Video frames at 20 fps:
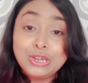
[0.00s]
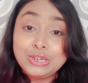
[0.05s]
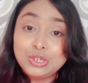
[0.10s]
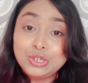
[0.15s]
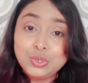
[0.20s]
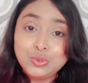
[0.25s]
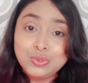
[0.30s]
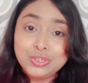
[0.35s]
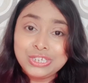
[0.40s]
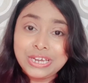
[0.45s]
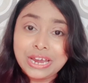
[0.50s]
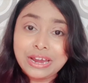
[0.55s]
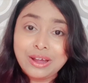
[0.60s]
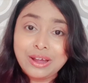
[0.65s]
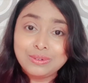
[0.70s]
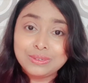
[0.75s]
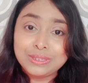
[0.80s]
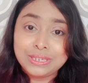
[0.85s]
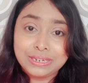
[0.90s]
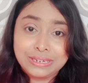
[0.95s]
do check
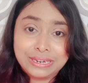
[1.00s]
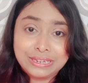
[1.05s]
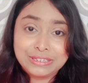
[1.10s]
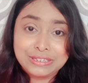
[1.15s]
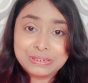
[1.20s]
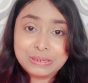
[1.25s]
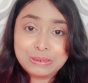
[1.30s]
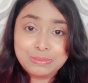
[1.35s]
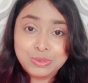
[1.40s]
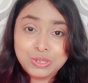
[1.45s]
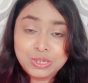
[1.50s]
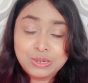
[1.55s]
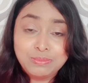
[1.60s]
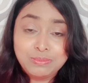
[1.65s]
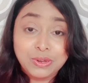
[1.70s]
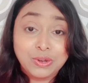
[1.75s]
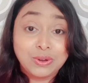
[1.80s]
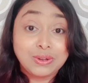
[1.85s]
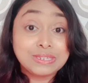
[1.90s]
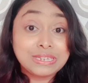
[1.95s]
out the description
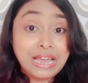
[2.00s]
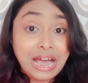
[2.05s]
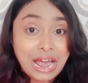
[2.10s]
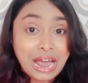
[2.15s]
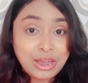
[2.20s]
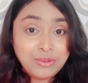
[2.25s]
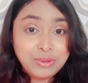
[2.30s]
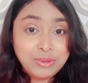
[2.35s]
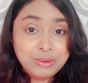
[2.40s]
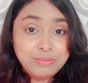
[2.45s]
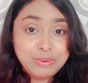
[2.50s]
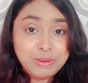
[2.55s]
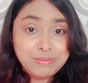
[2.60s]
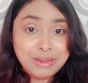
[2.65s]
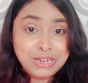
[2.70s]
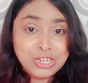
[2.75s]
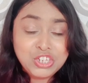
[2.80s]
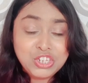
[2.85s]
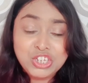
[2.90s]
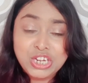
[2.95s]
because I will be
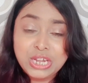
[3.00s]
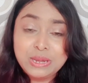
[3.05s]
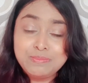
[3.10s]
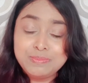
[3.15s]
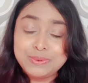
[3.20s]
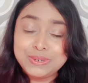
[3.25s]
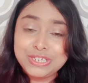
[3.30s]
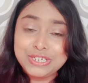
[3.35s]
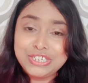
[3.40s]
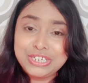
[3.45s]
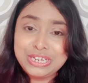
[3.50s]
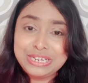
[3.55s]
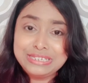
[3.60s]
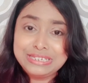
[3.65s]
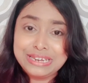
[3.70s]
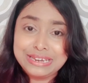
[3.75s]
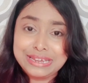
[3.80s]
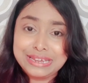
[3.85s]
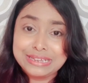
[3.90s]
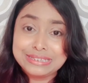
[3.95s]
mentioning purchase
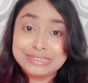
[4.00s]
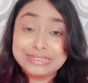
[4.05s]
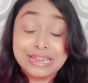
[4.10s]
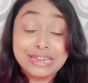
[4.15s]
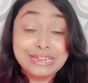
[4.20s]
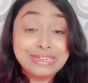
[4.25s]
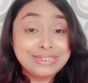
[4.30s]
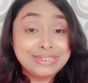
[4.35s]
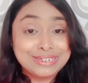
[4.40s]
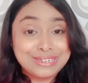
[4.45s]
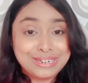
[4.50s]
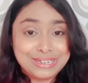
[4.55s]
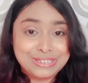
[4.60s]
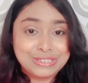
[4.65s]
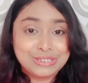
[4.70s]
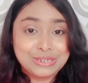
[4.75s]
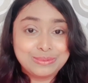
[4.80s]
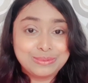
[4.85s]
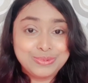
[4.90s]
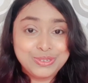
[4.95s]
links in the
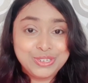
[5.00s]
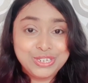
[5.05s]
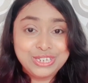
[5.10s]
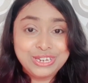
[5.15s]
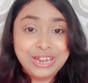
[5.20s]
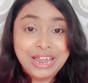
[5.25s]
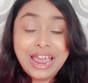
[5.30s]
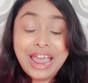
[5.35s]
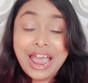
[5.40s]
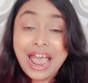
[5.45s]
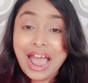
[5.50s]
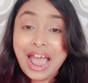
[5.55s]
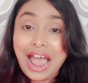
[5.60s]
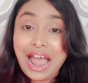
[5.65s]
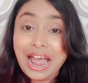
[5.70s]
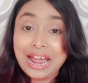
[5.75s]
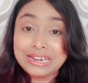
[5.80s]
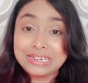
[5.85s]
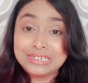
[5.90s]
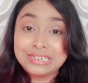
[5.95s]
description.
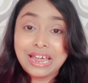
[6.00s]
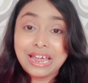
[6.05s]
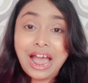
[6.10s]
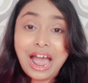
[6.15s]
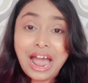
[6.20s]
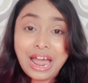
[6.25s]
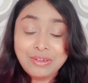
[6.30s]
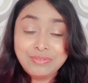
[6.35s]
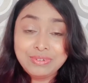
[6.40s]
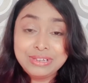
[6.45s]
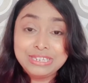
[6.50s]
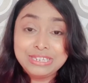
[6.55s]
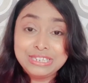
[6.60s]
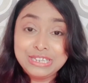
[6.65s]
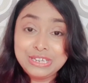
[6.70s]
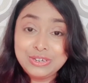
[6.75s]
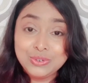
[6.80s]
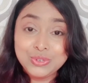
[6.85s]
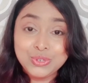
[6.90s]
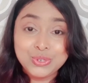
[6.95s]
And I will
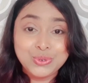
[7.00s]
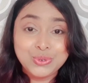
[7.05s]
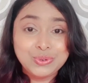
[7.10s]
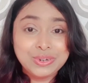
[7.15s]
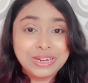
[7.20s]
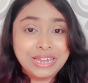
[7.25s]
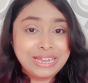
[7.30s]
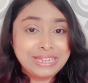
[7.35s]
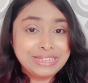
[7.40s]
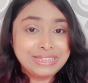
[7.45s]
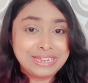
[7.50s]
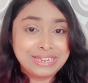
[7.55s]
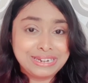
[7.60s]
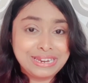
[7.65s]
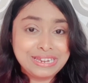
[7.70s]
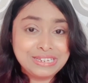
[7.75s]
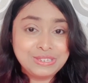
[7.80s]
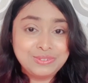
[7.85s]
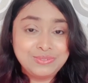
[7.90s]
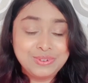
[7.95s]
see you soon in the
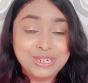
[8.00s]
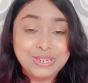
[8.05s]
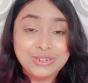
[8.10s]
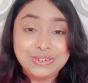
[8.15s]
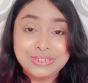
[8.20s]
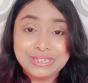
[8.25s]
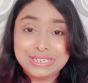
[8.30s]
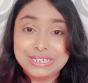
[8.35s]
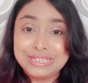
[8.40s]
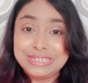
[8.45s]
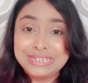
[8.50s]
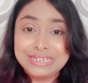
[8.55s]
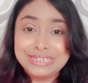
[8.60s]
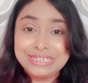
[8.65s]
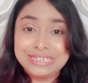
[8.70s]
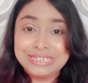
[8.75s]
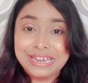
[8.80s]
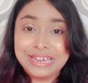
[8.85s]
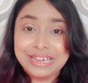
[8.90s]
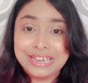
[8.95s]
next video. Till then,
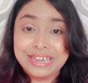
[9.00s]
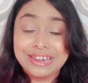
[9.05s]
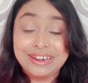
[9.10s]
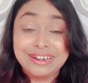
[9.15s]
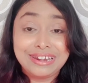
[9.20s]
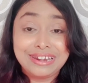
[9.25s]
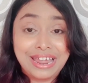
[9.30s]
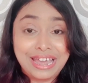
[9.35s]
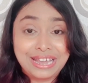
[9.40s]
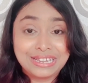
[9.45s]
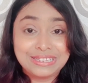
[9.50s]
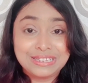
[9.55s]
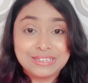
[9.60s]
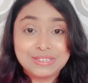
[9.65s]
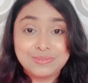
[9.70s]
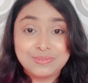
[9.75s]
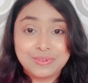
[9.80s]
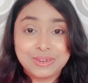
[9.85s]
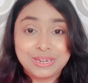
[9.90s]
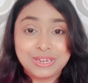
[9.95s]
take care, like
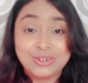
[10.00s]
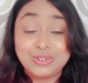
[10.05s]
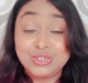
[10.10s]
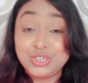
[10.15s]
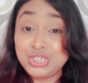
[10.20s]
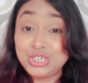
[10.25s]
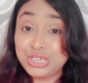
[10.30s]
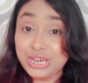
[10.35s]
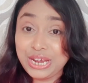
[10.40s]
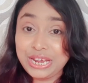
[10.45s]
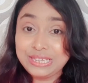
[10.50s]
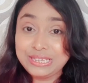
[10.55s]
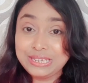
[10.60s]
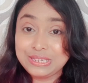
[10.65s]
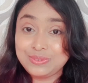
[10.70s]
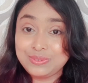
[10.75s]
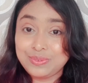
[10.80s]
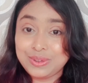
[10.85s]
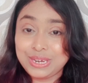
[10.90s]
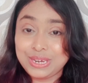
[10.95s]
this video, share
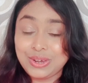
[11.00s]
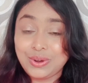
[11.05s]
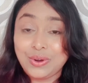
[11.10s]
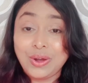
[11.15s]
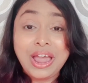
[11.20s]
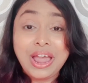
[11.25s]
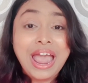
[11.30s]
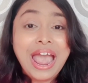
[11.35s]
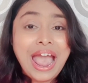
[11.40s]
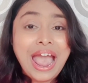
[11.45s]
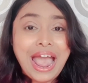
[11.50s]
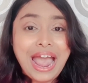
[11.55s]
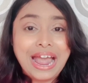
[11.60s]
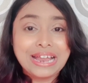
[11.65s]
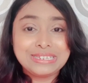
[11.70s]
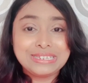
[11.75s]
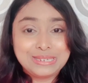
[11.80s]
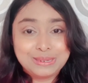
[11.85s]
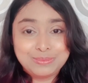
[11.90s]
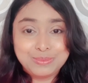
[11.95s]
this video
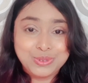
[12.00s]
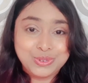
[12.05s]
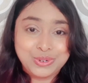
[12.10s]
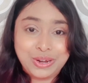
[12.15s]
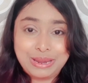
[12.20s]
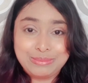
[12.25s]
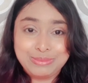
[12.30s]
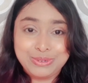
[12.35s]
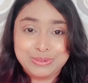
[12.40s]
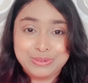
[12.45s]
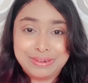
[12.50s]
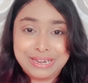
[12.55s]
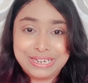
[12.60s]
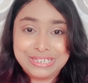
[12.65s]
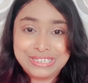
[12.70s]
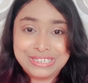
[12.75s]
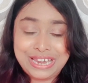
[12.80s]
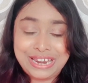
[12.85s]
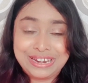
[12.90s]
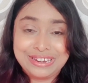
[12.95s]
and subscribe to my
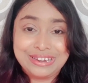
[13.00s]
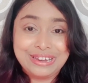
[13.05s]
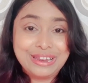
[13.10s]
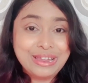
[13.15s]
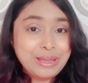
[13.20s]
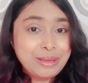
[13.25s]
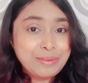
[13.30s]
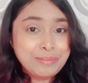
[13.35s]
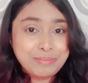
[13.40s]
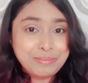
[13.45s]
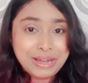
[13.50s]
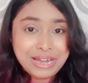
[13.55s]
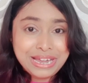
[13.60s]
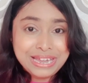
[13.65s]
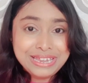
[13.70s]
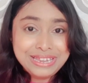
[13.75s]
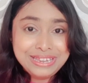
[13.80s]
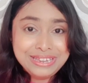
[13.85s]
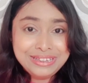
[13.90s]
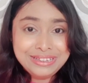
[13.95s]
channel.
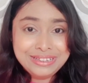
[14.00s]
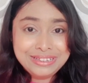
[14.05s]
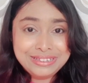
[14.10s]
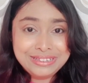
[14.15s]
Bye.